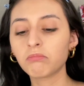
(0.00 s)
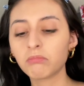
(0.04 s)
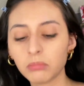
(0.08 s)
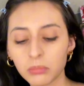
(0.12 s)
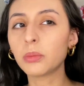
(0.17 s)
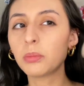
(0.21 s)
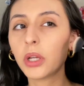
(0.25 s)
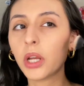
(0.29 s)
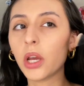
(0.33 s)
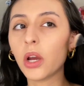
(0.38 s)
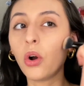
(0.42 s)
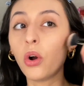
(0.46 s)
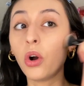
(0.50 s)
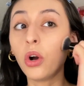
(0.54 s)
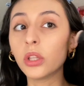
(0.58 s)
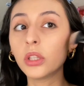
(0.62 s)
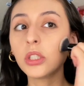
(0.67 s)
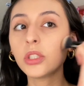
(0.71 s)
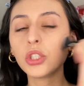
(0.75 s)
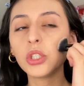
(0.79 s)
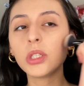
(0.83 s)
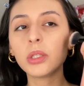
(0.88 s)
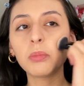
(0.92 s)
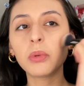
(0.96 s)
Right on the
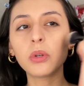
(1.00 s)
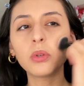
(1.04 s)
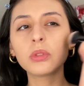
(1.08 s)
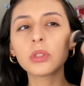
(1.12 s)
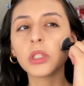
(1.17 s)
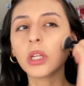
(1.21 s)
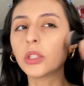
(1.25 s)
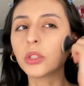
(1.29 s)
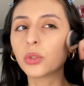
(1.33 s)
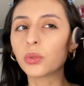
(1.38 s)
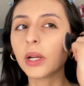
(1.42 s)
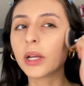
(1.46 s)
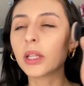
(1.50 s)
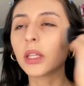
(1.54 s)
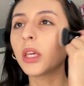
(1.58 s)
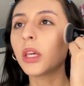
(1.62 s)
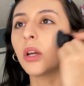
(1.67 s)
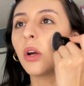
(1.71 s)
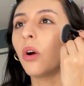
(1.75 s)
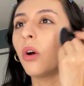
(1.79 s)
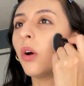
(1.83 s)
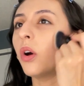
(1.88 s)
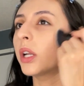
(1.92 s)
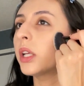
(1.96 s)
cheekbones, like directly
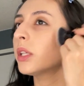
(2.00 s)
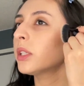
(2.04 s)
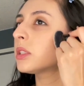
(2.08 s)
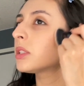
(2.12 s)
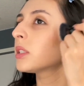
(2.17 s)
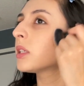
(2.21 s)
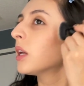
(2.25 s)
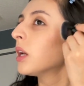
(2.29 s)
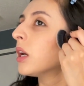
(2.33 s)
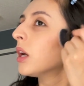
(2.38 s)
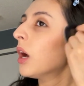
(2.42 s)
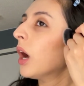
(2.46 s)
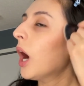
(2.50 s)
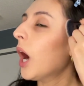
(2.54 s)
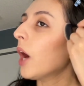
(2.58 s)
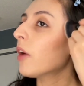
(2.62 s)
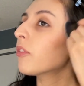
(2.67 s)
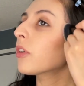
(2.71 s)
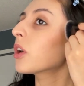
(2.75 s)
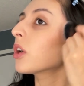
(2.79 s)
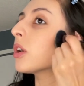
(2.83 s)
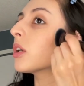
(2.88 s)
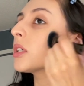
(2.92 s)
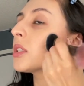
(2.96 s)
on it. I've
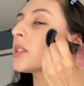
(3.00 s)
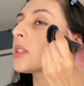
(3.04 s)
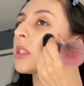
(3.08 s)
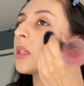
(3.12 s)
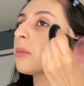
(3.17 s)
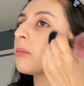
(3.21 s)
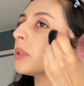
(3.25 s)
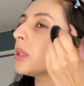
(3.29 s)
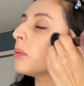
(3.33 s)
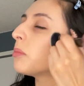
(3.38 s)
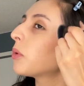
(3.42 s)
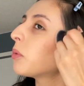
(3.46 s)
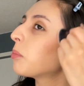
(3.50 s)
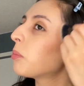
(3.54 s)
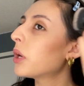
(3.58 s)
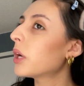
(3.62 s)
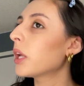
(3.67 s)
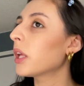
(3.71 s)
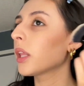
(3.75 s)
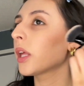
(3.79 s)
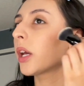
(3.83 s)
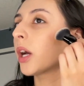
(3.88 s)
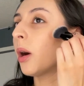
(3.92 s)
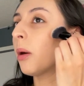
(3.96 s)
heard some people put
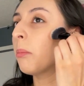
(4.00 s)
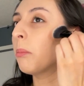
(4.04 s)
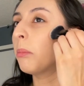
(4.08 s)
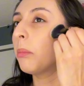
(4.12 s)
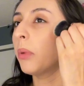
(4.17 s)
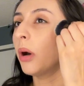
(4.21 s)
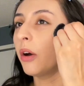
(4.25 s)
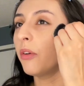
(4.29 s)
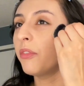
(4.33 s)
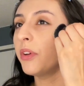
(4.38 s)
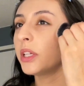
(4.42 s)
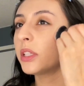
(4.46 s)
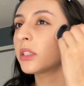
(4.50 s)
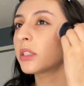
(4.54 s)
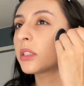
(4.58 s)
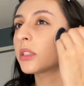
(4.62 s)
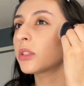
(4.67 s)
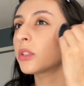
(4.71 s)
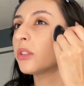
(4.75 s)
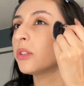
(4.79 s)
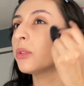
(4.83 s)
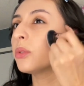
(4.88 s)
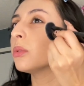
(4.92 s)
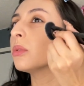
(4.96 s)
it like above it
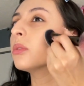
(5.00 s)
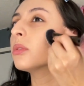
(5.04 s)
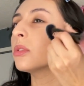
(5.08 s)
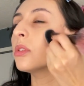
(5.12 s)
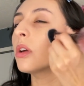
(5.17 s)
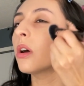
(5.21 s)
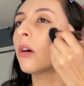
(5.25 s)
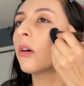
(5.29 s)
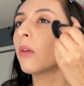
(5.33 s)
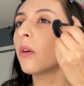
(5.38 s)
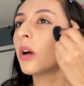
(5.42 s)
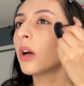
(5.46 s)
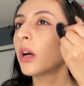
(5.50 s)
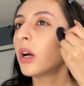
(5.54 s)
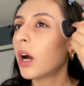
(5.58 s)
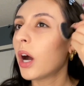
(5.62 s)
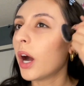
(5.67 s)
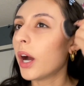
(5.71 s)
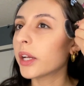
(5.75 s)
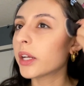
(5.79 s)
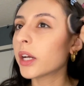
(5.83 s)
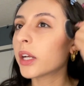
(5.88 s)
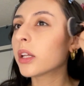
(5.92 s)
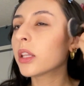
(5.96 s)
too, so
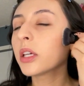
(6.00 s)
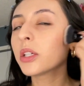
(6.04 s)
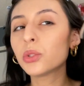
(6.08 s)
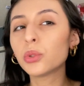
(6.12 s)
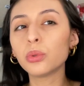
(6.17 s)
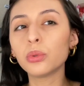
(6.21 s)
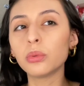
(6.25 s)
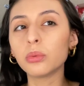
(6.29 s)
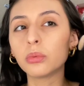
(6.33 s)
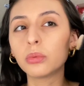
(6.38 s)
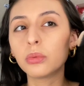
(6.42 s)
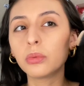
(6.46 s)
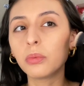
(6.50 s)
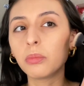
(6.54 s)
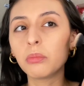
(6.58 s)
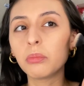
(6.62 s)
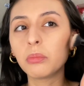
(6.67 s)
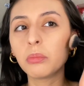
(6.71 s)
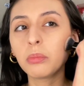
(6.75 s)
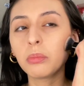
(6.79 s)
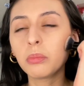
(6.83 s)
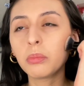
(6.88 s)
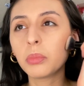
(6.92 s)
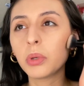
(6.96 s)
I kind of like to
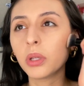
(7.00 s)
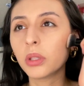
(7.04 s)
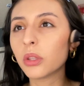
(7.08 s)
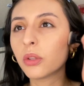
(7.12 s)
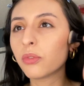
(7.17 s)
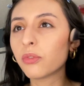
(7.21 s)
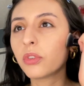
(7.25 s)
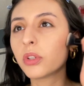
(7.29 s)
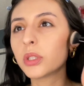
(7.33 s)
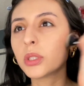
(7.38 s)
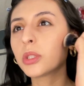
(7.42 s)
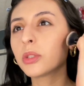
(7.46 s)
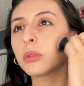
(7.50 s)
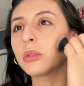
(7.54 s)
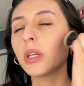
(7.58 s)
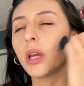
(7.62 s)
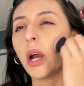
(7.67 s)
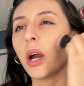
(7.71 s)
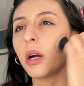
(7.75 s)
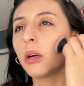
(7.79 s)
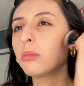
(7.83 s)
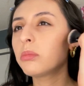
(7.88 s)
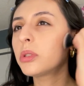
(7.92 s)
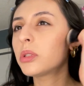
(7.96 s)
put the first
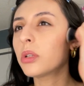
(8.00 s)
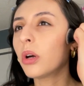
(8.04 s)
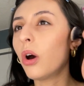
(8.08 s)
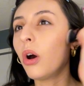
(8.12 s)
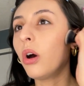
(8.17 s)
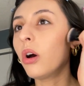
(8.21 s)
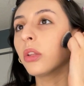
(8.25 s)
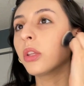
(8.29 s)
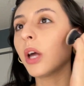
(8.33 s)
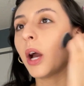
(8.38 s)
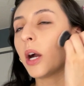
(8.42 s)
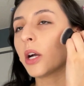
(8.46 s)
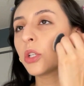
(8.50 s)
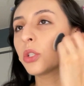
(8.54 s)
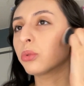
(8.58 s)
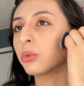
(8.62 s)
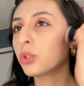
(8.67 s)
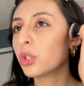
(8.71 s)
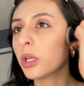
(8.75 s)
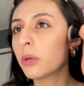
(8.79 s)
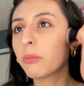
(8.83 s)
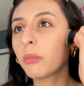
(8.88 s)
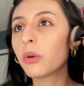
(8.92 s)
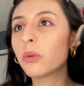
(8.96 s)
dabs on the actual
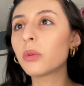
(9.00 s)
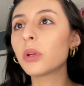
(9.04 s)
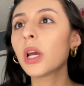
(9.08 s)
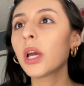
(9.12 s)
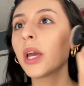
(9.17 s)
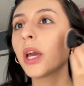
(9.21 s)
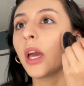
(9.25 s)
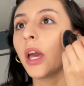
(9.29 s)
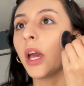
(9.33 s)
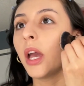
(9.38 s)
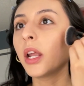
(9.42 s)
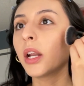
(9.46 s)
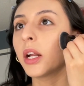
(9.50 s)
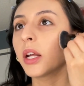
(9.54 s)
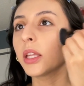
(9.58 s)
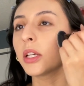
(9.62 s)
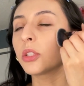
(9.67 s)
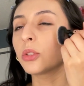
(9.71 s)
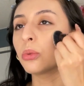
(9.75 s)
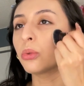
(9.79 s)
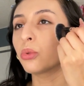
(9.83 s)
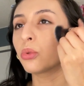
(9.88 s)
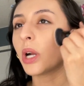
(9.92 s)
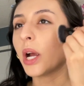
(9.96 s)
cheekbone and I like
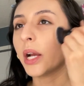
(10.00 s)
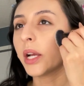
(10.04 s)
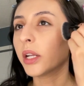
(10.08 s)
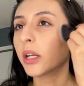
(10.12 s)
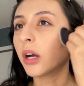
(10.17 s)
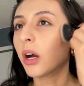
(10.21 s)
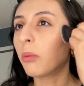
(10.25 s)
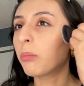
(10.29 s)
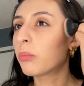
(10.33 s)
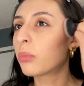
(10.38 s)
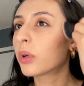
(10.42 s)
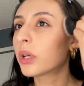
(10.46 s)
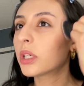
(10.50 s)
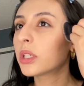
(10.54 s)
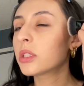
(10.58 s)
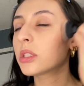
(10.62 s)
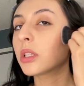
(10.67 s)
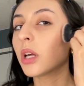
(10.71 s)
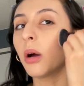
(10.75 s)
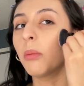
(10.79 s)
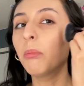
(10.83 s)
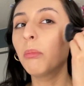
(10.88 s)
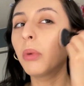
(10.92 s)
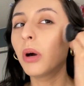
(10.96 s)
to drag it upwards
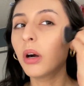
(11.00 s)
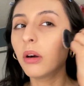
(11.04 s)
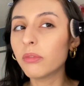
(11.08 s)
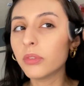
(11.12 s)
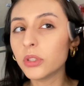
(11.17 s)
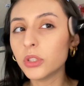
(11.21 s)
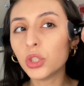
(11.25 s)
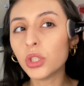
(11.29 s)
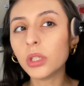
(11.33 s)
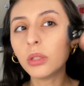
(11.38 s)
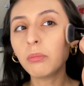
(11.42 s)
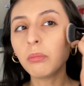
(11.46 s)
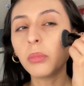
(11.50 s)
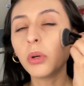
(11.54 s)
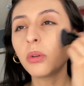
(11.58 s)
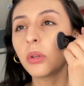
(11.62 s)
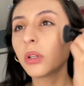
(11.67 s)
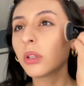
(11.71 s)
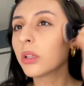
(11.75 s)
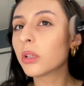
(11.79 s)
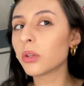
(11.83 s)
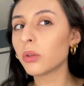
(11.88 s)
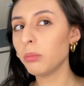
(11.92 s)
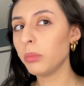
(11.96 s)
above the cheekbone a
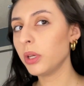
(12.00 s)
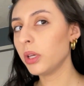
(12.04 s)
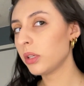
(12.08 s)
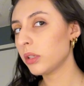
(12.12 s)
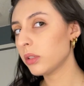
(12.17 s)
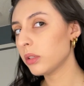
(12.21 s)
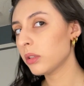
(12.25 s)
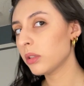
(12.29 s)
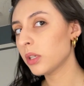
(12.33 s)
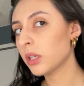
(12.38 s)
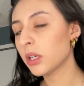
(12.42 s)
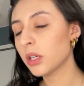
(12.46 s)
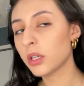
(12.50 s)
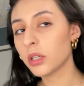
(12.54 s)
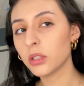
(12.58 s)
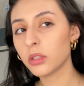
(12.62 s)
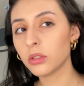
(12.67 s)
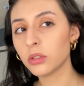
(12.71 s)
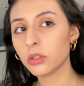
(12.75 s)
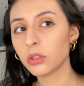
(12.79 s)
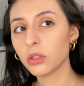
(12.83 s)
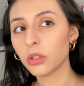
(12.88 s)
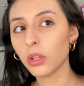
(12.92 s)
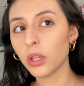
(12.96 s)
little bit,
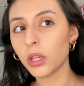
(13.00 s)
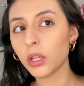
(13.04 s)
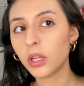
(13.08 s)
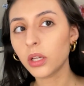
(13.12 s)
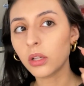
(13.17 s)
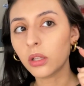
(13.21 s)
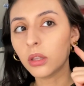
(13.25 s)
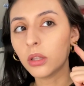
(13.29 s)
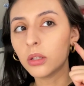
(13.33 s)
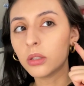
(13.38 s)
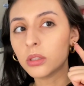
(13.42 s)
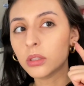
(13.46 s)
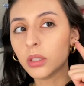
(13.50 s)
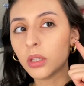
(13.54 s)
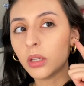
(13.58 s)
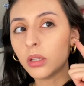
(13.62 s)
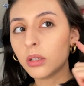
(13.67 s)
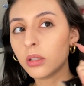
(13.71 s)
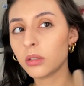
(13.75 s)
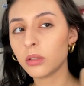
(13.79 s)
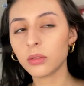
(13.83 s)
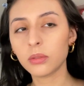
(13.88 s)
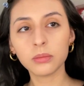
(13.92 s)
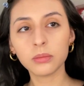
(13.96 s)
so then it looks like